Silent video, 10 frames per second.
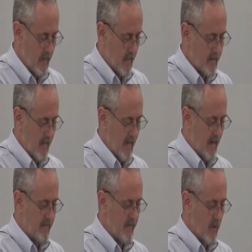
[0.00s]
Yet they
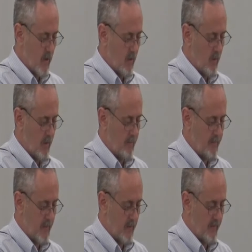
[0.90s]
have no
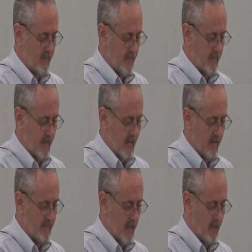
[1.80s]
purif- they
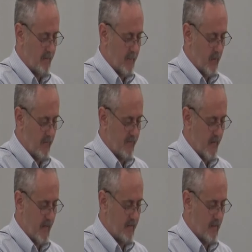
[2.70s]
have not
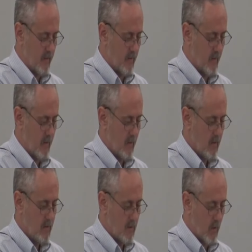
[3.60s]
purified their
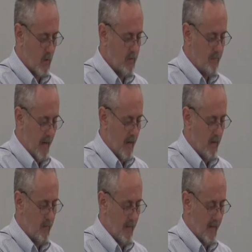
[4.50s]
souls by
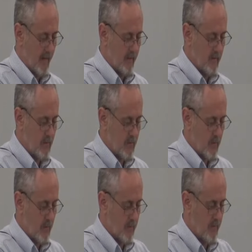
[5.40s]
obeying the
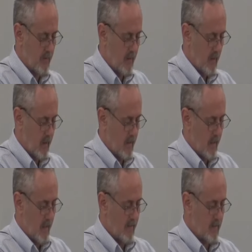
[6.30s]
truth.
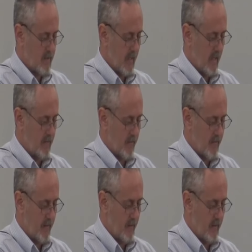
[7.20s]
They understand the
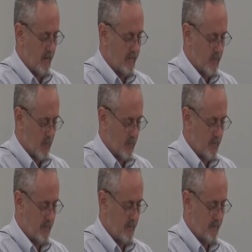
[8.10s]
theory of
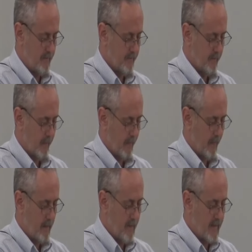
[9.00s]
truth,
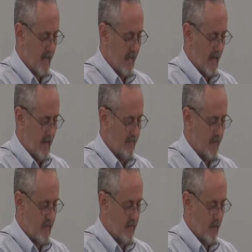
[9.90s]
but they have
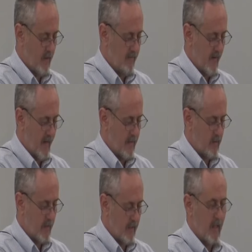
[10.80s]
no vital
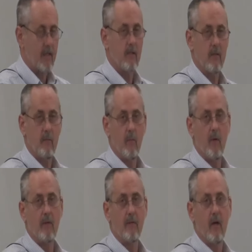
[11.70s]
connection
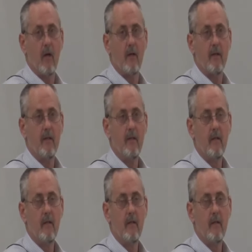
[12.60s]
with God.